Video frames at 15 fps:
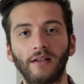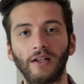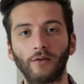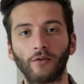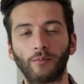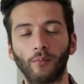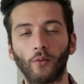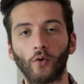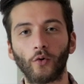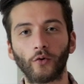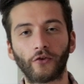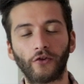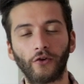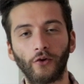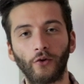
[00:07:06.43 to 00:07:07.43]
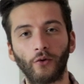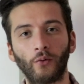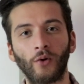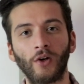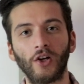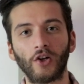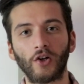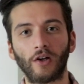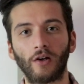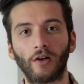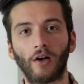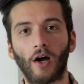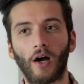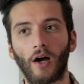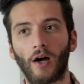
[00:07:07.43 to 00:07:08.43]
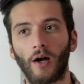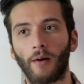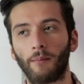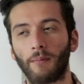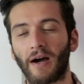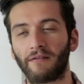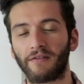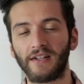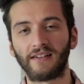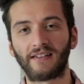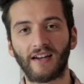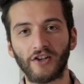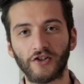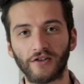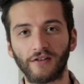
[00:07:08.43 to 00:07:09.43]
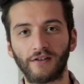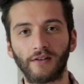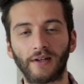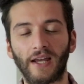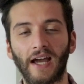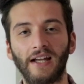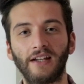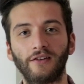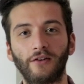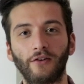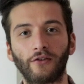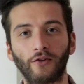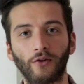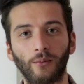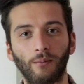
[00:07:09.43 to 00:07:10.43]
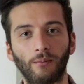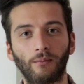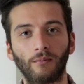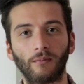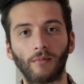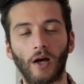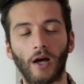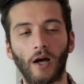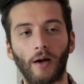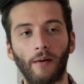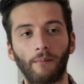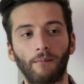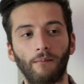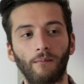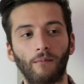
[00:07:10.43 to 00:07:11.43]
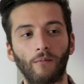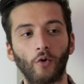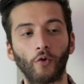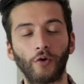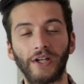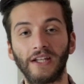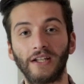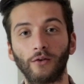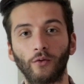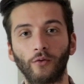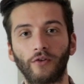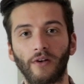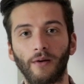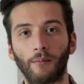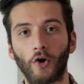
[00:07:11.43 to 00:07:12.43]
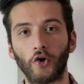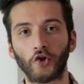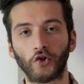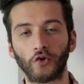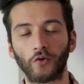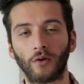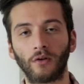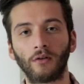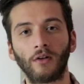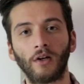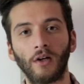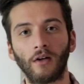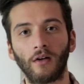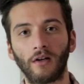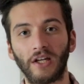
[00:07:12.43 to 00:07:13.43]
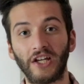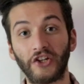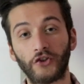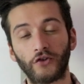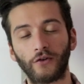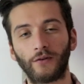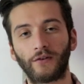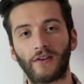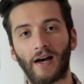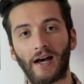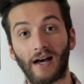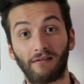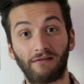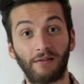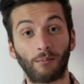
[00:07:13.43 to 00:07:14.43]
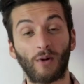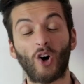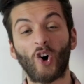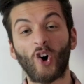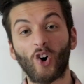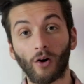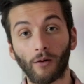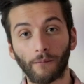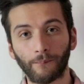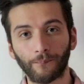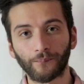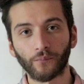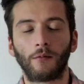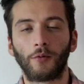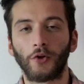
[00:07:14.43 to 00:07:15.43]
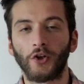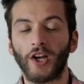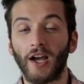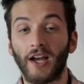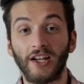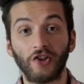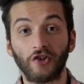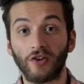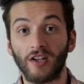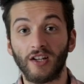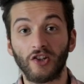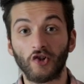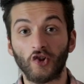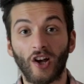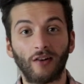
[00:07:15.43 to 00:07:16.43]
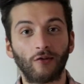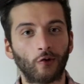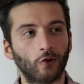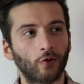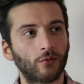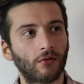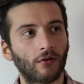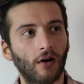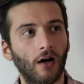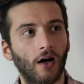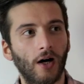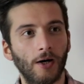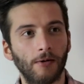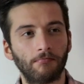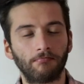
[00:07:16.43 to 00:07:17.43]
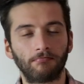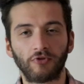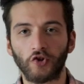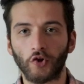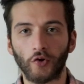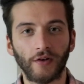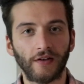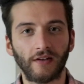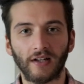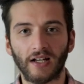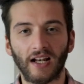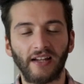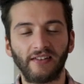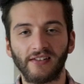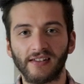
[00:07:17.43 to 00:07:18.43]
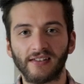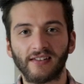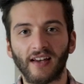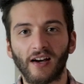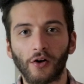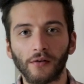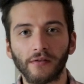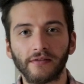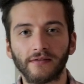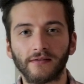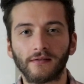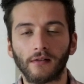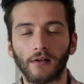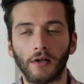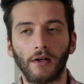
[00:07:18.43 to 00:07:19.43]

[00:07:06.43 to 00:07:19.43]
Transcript: It was more to um, have the intention to get into some um, unhealed emotional issues that I have in my heart but yeah, in, in general, um, during the cleanse itself,